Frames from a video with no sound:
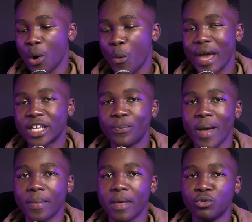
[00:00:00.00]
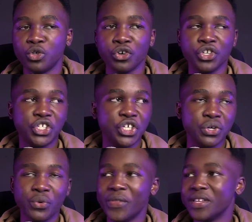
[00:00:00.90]
We expect them to
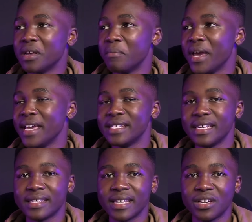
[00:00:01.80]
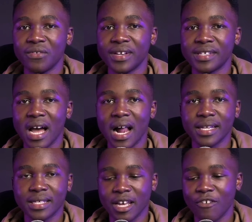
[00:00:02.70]
continue with this amazing set of
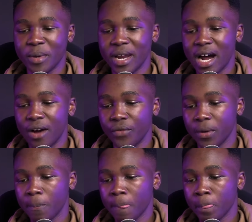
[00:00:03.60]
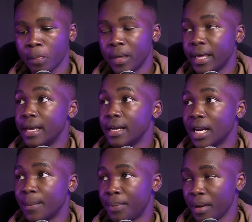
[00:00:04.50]
results they have been having.
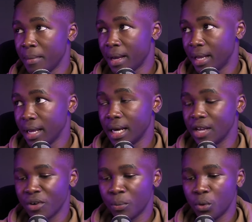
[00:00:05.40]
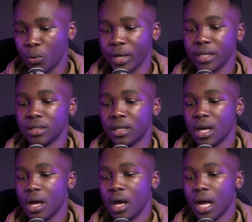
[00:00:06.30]
England Premier League, Liverpool win.
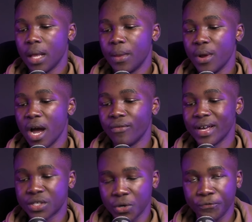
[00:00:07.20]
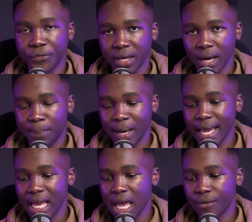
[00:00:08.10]
Then we have Aston Villa
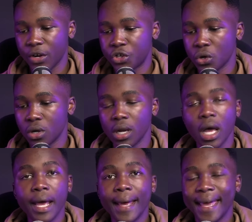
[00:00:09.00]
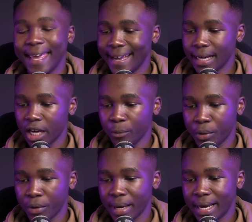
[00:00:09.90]
playing Everton. England
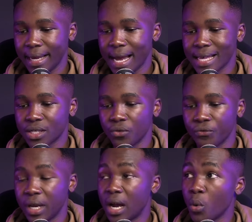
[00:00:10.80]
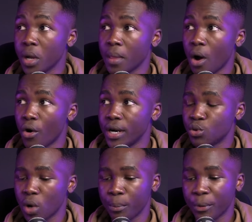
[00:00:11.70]
Premier League, Aston Villa win. The odds
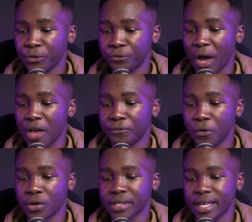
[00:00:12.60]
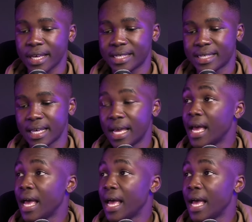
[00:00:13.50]
is 1.546.